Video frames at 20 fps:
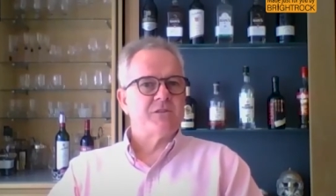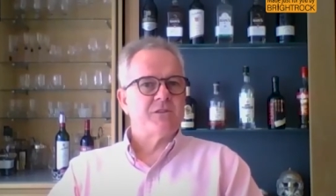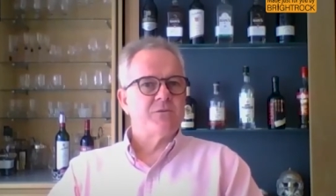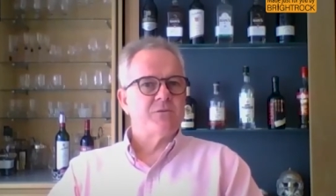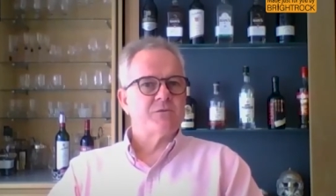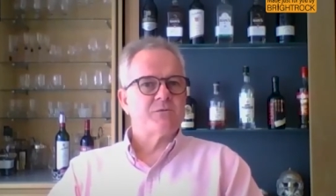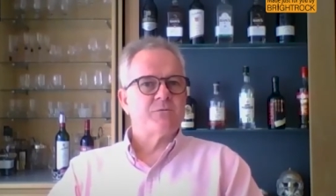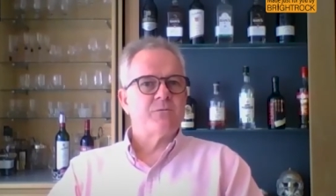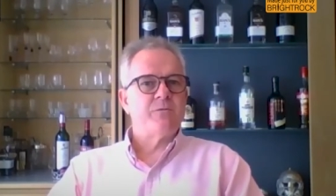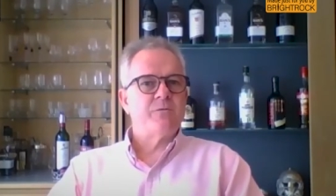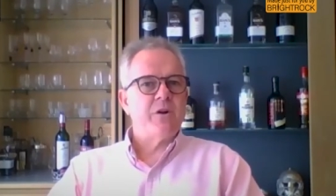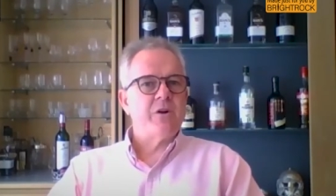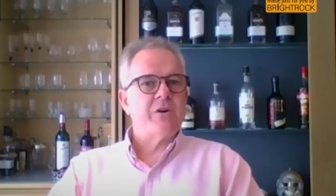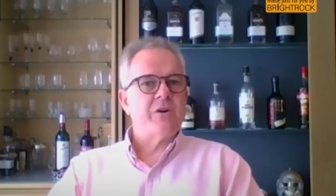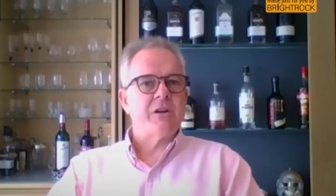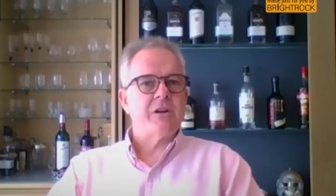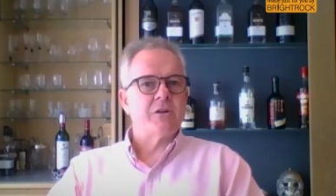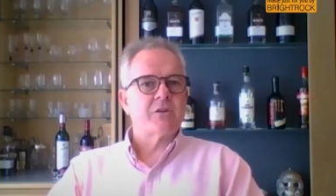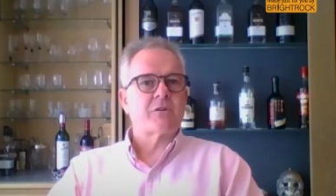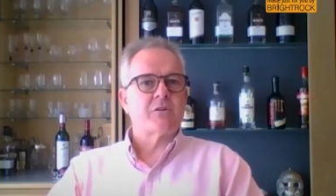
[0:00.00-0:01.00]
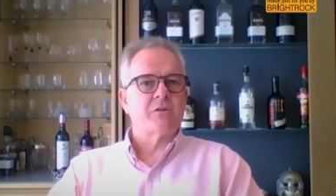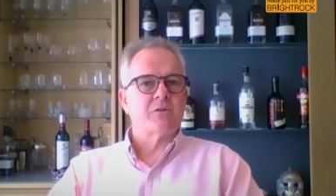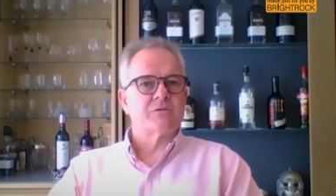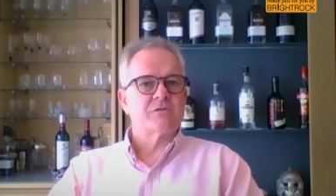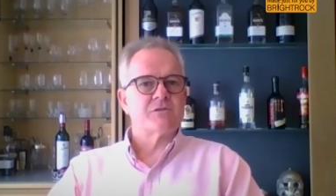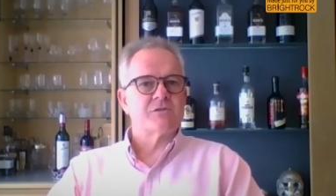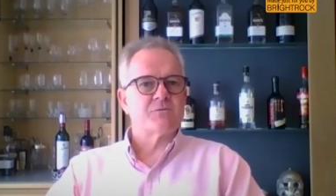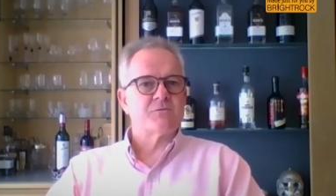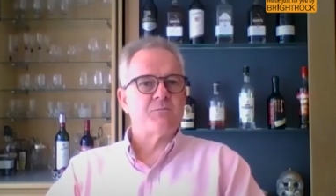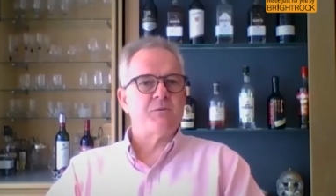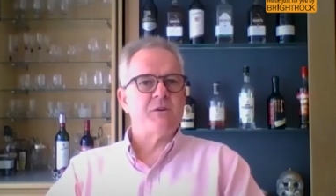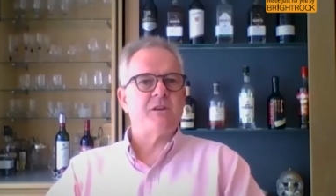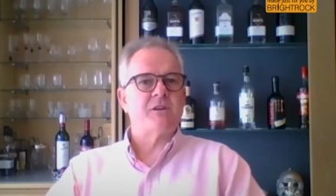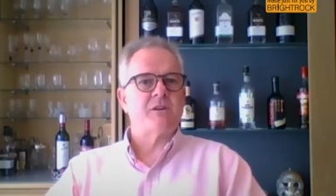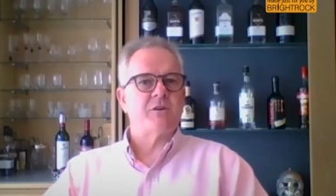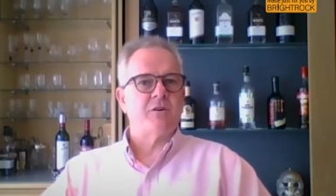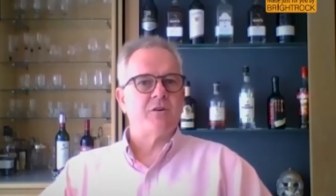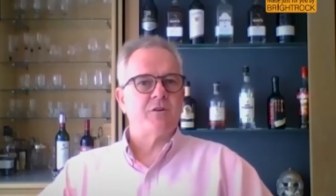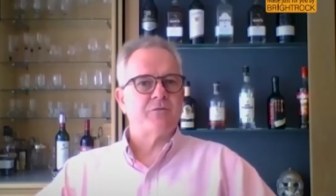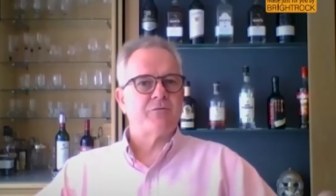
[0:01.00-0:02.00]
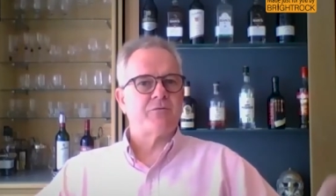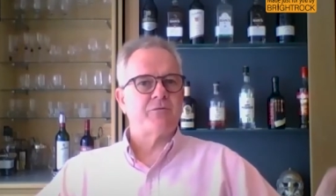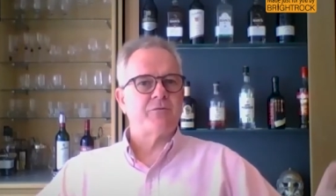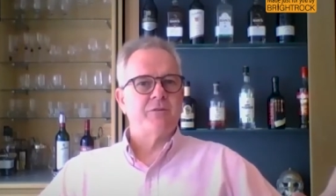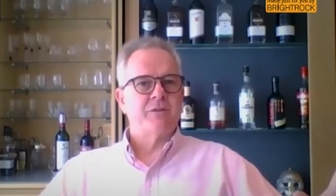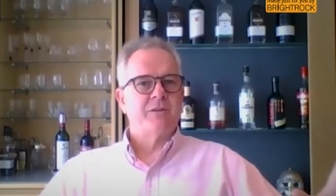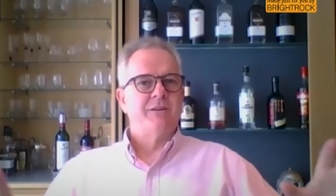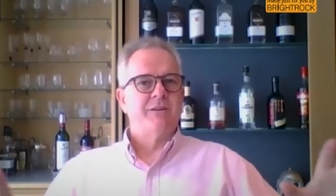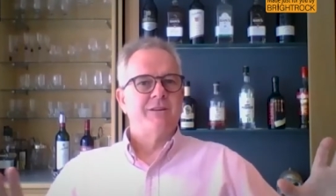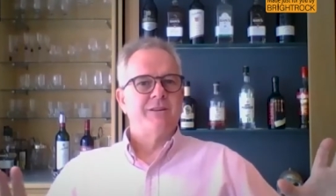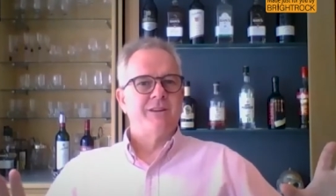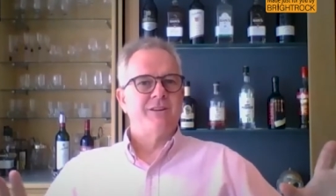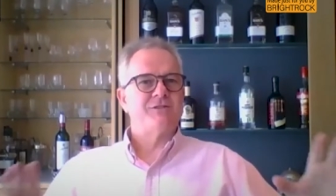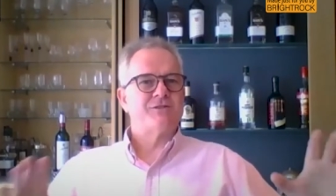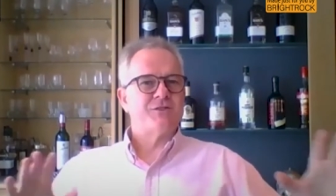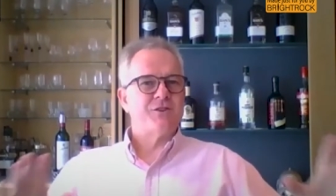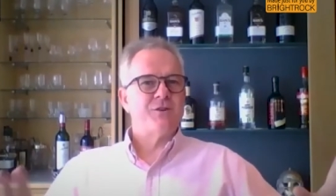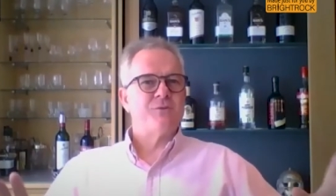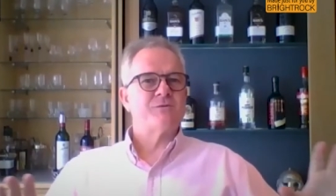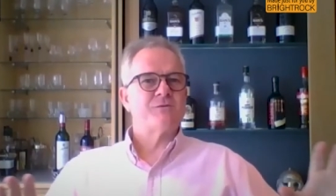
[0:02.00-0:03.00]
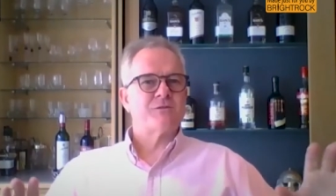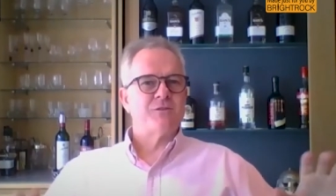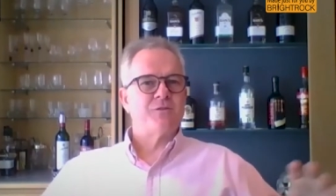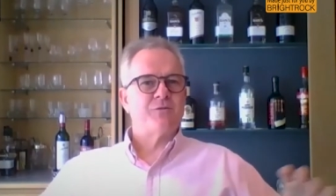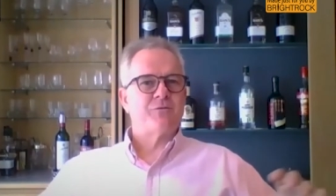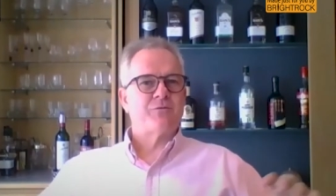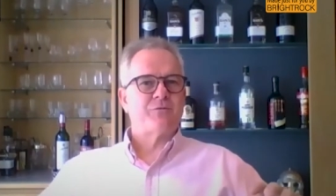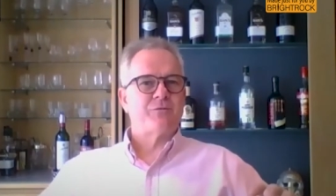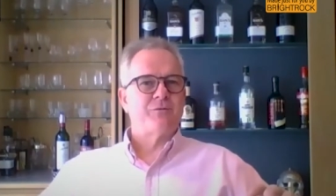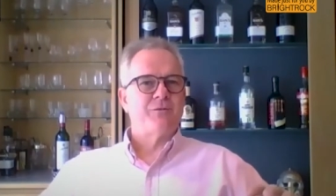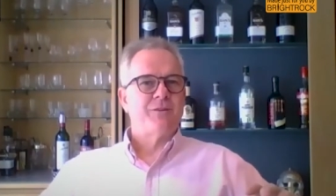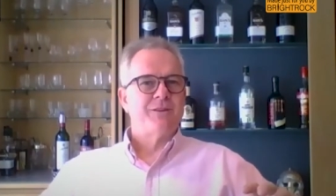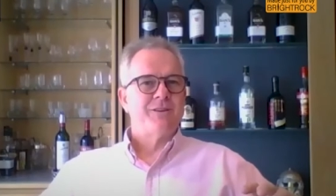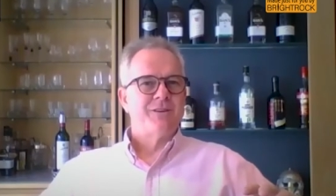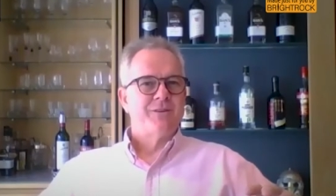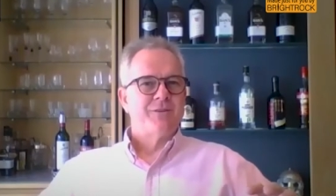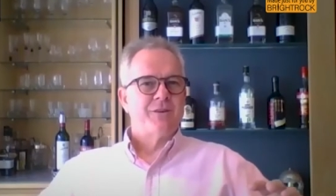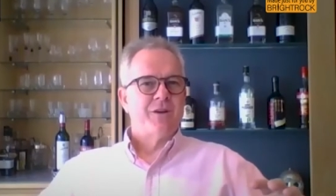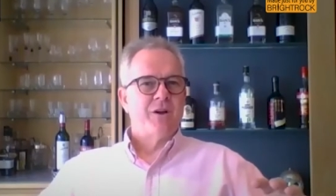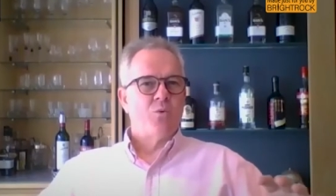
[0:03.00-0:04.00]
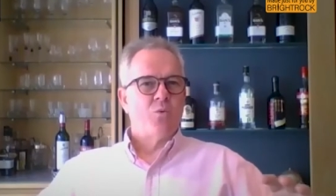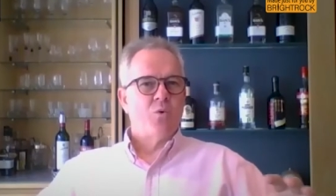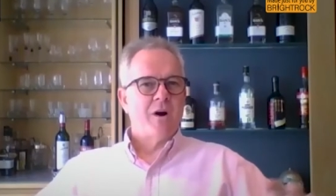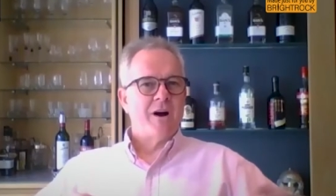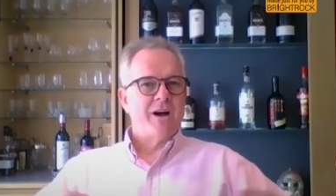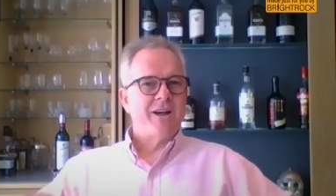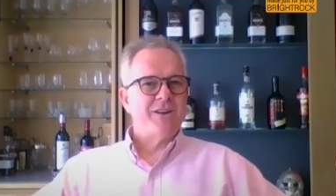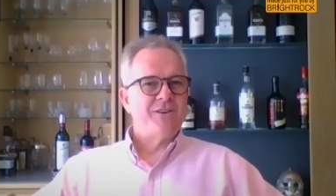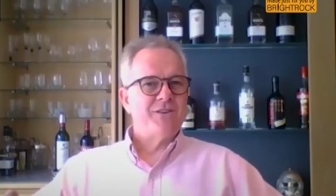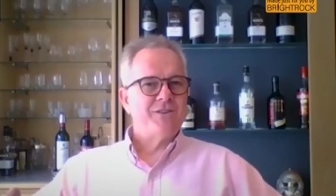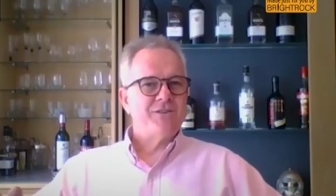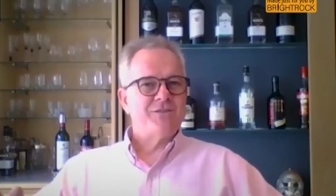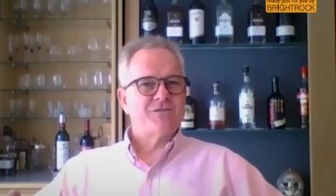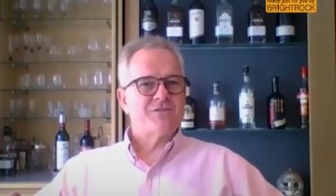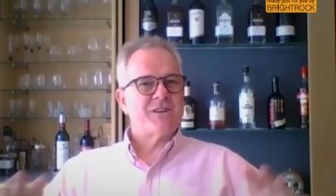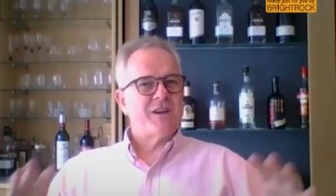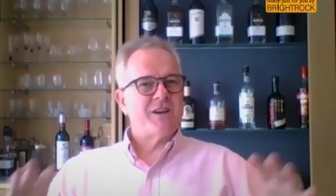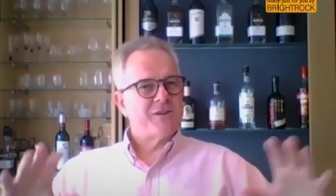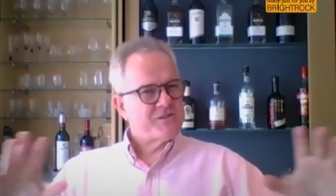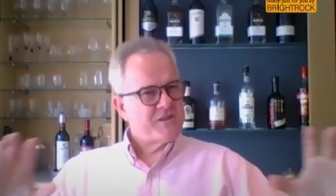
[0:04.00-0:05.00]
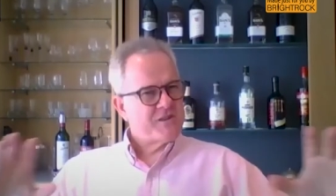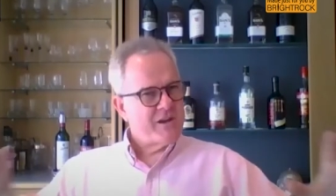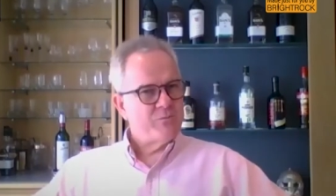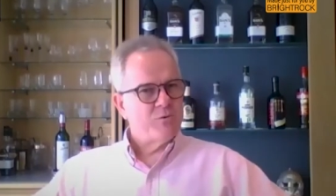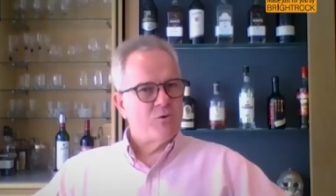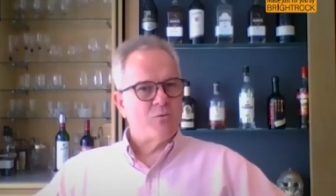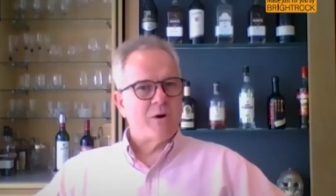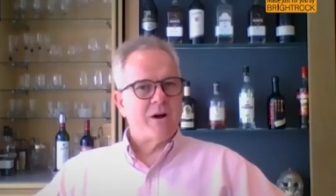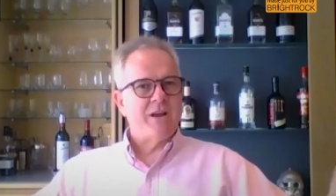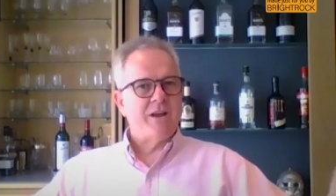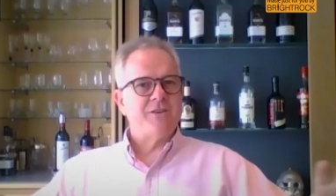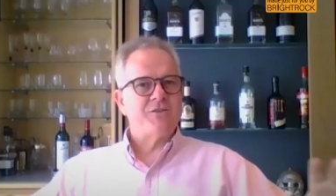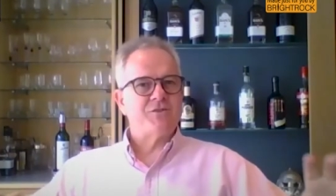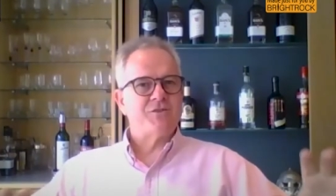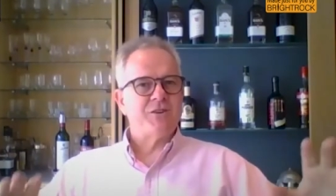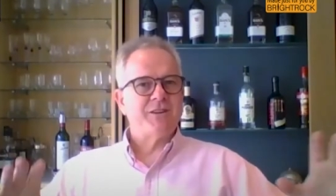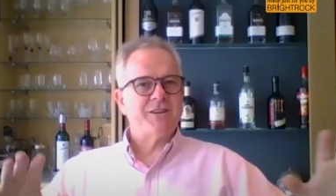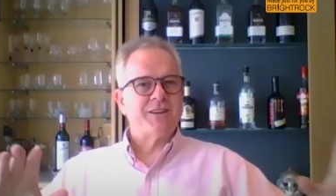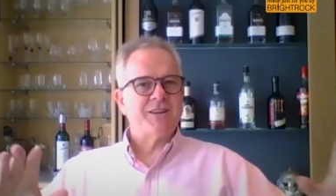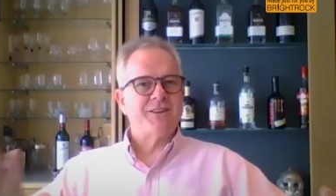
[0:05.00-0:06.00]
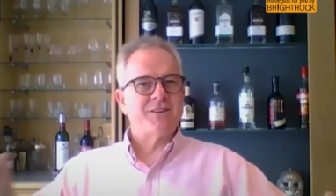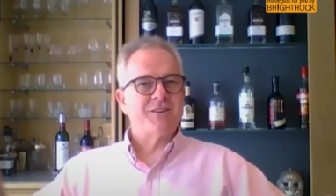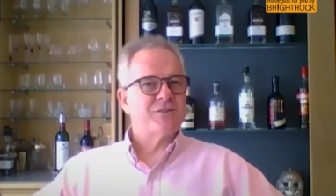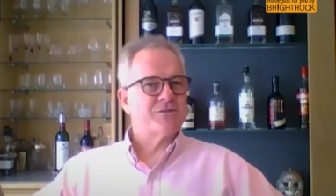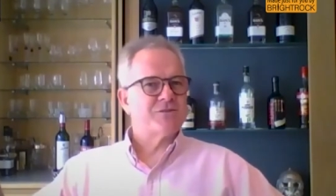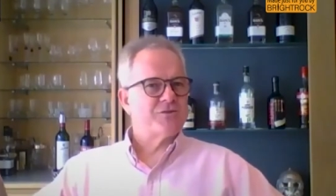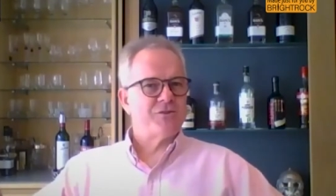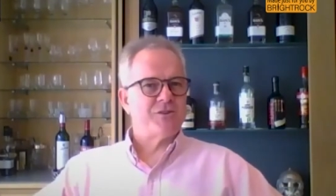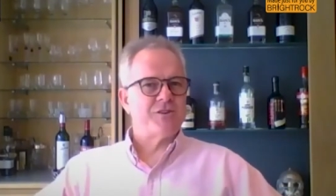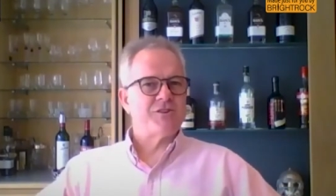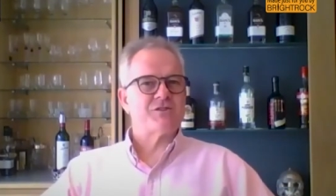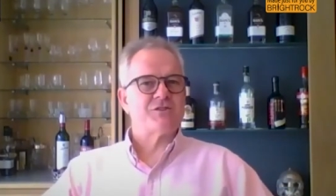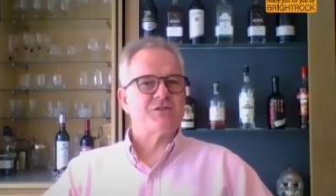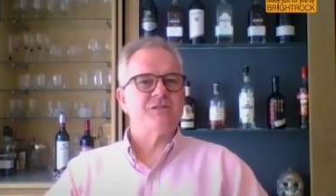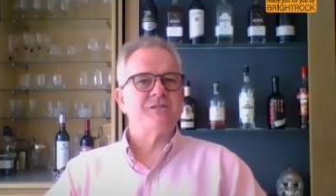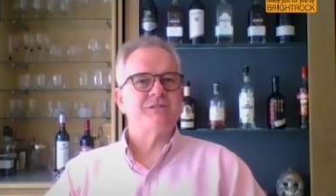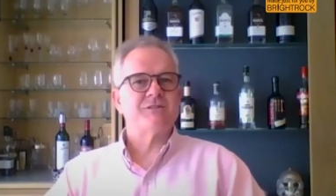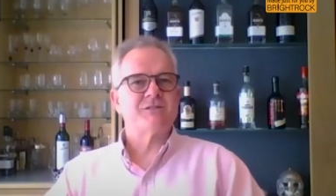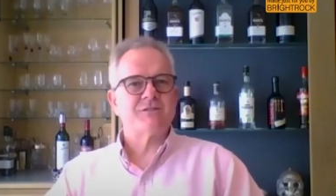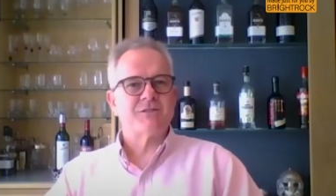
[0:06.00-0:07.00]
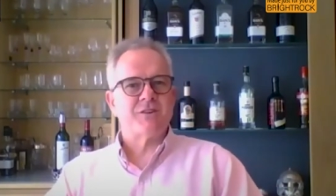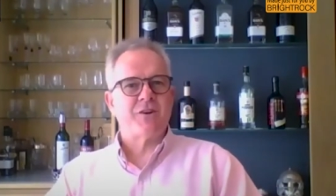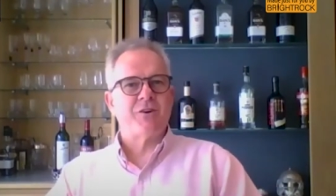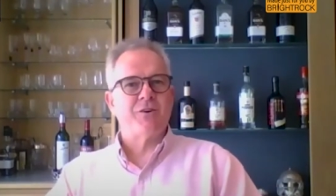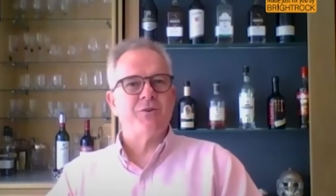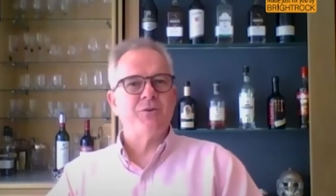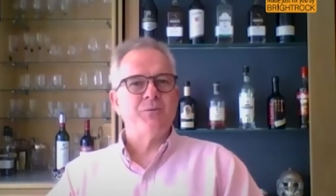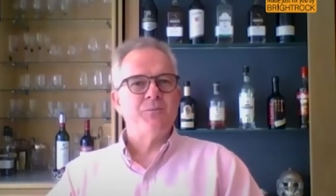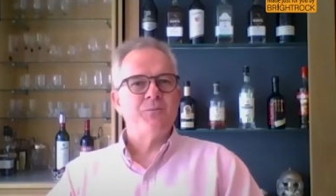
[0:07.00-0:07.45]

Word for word: There was very little to speak of in terms of a wine, a table wine drinking tradition. So,